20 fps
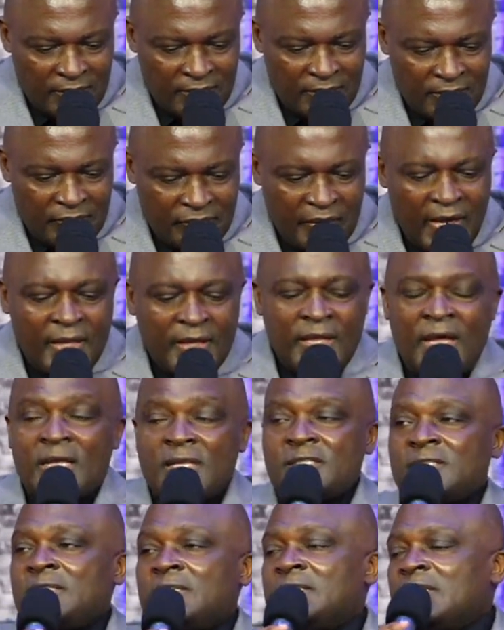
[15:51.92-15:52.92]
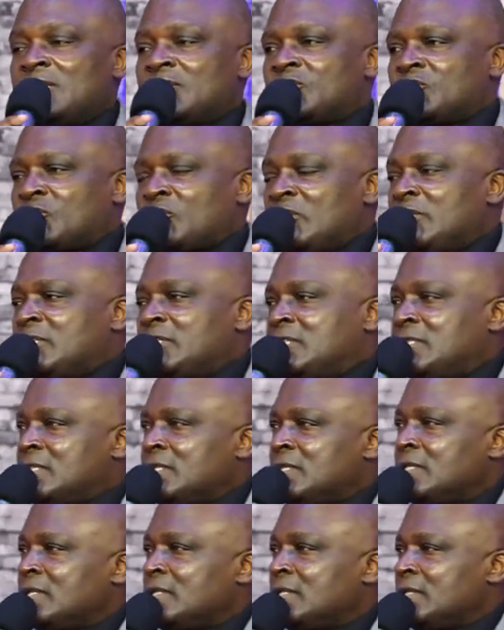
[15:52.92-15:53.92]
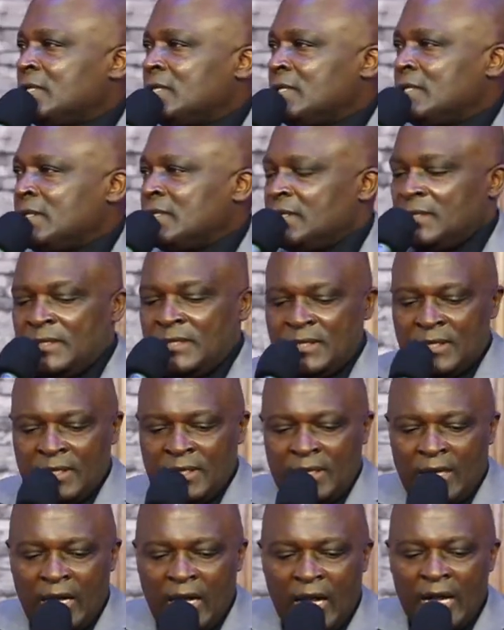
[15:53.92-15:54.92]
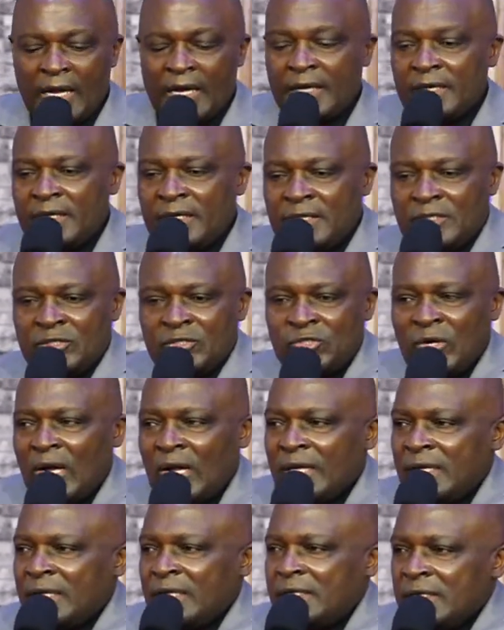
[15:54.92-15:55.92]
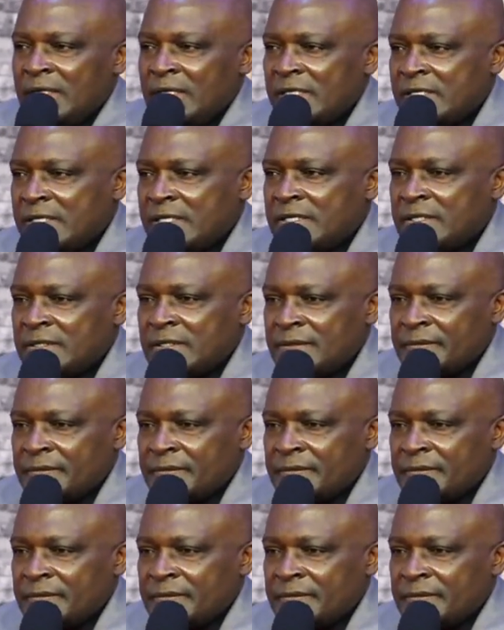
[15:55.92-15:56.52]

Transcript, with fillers: Fathers in the street are in drunkenness.